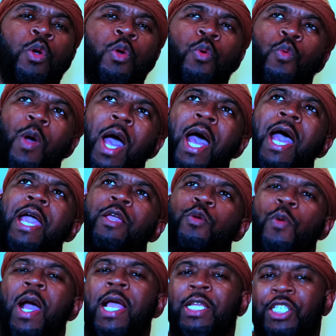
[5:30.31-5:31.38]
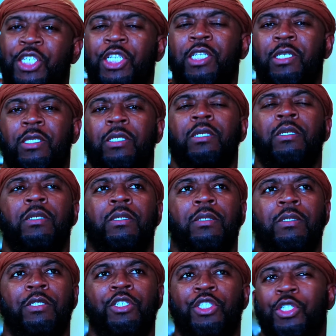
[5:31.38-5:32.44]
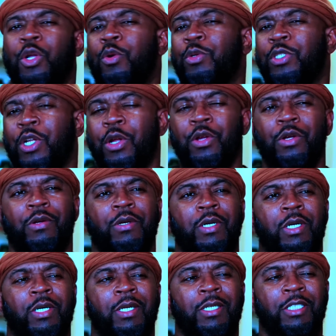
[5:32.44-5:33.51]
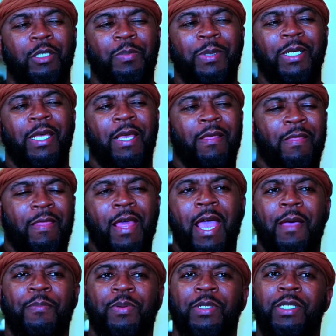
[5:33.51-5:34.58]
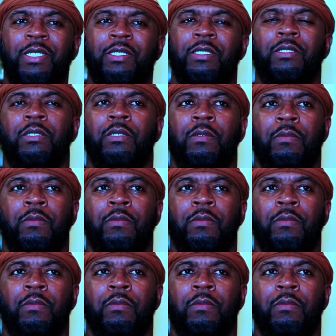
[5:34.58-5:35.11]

why YG chose her to put in that position?